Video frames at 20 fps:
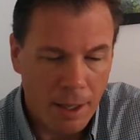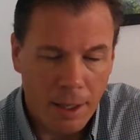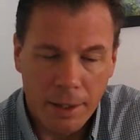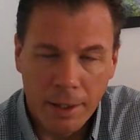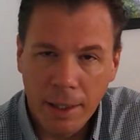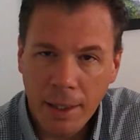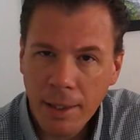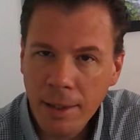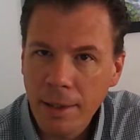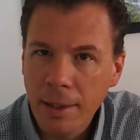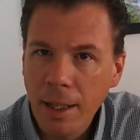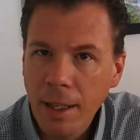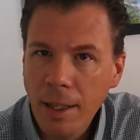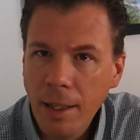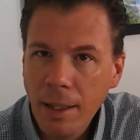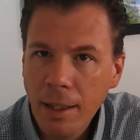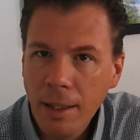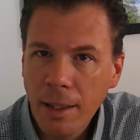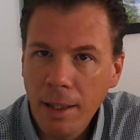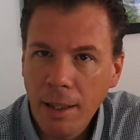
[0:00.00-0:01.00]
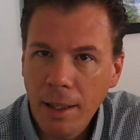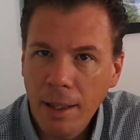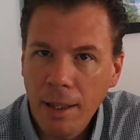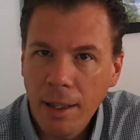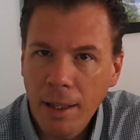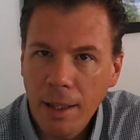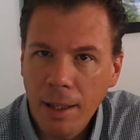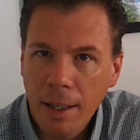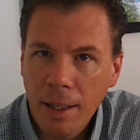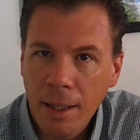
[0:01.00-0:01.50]
The next day,
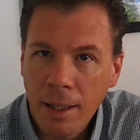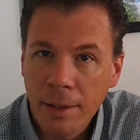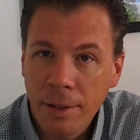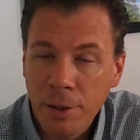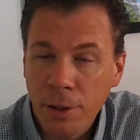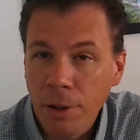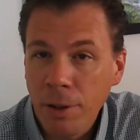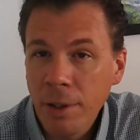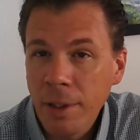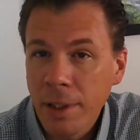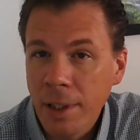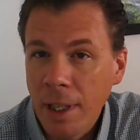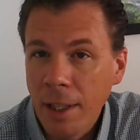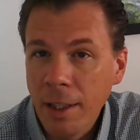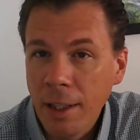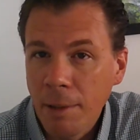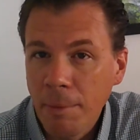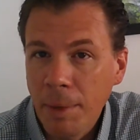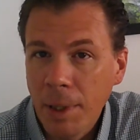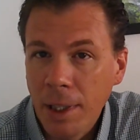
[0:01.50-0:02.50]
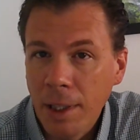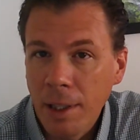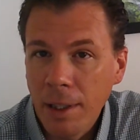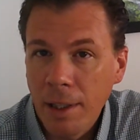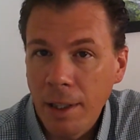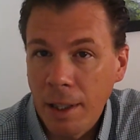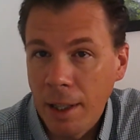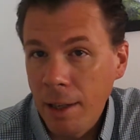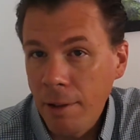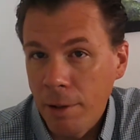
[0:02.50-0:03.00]

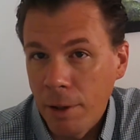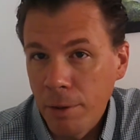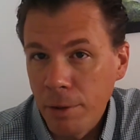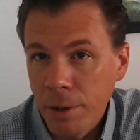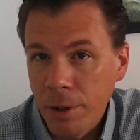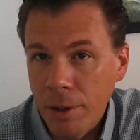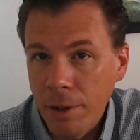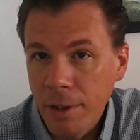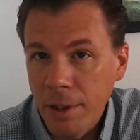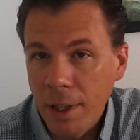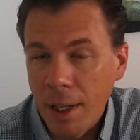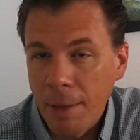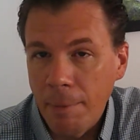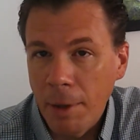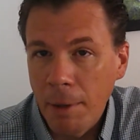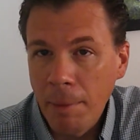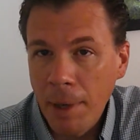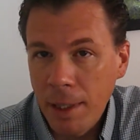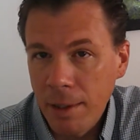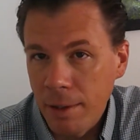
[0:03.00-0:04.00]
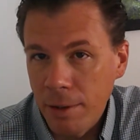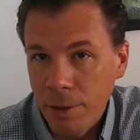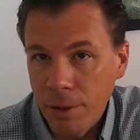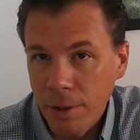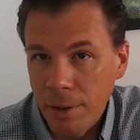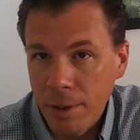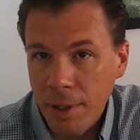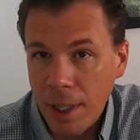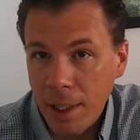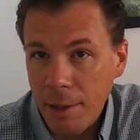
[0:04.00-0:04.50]
Claro starts sending me
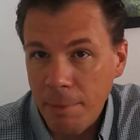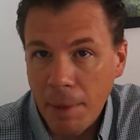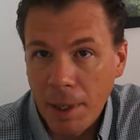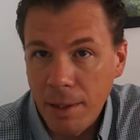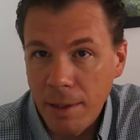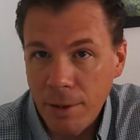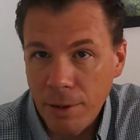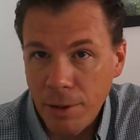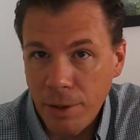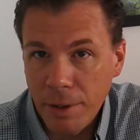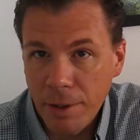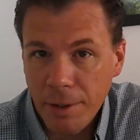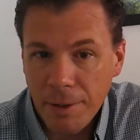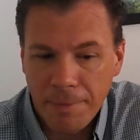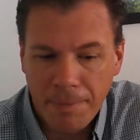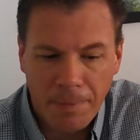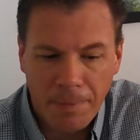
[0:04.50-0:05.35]
messages, text messages.